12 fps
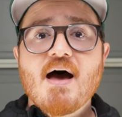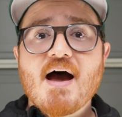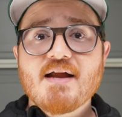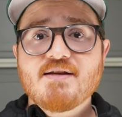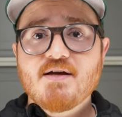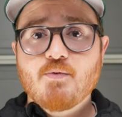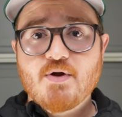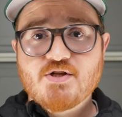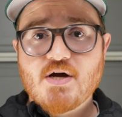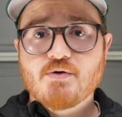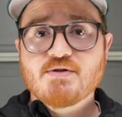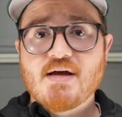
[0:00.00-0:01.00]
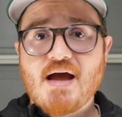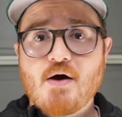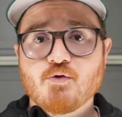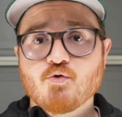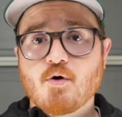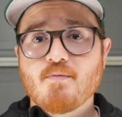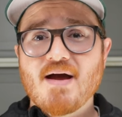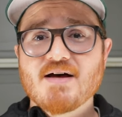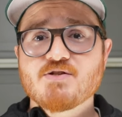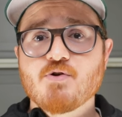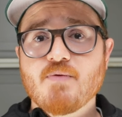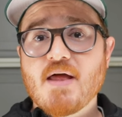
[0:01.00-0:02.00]
I did reach out to Outdoor
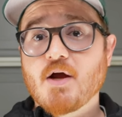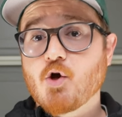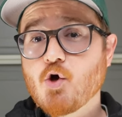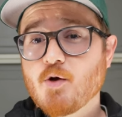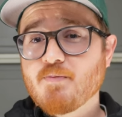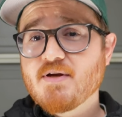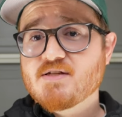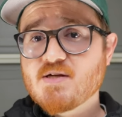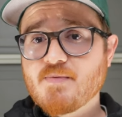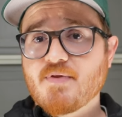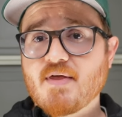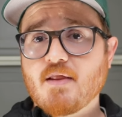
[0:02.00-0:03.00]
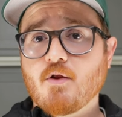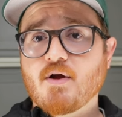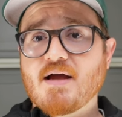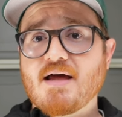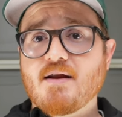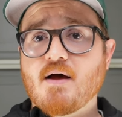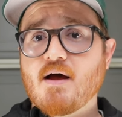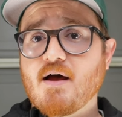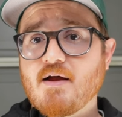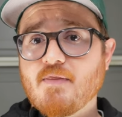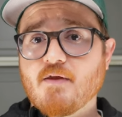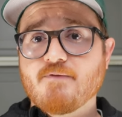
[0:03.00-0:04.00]
Master and that could be something that I look at uh,
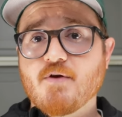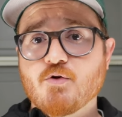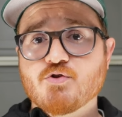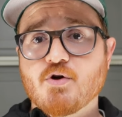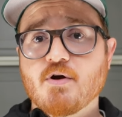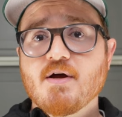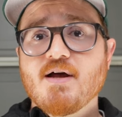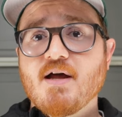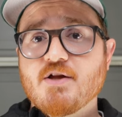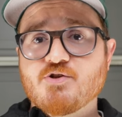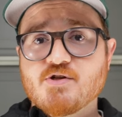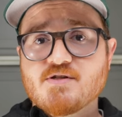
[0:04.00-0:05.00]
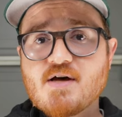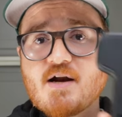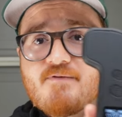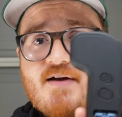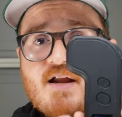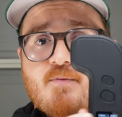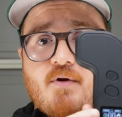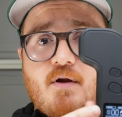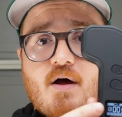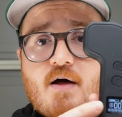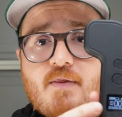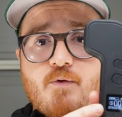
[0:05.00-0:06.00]
in the future. It's just not available
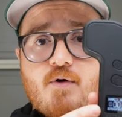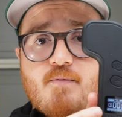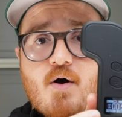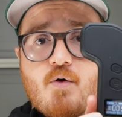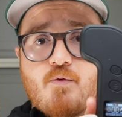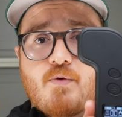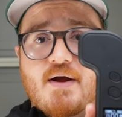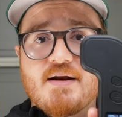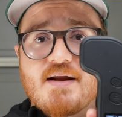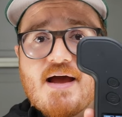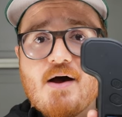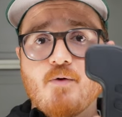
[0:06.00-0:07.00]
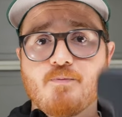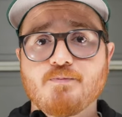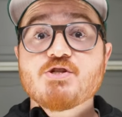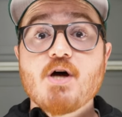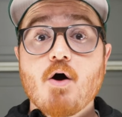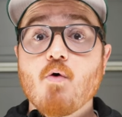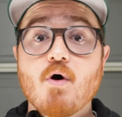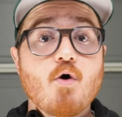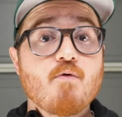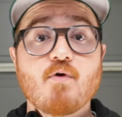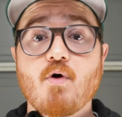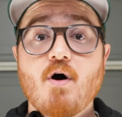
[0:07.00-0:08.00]
on the remote right now. So
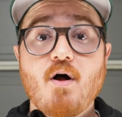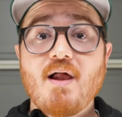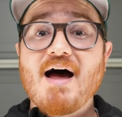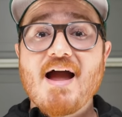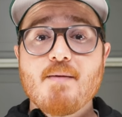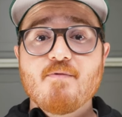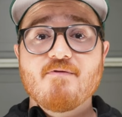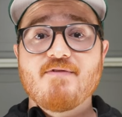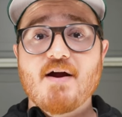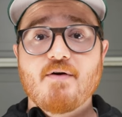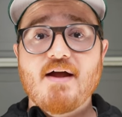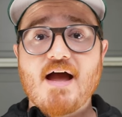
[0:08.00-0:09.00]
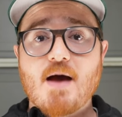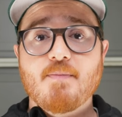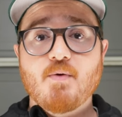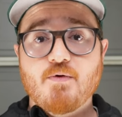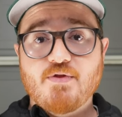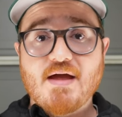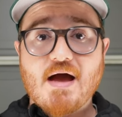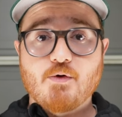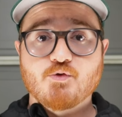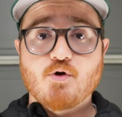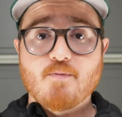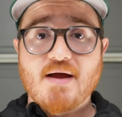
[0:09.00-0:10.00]
overall, I am very happy with the
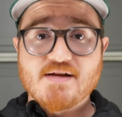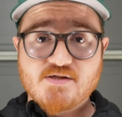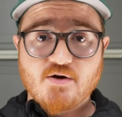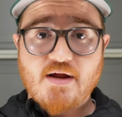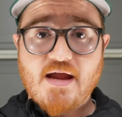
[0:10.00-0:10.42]
Outdoor Master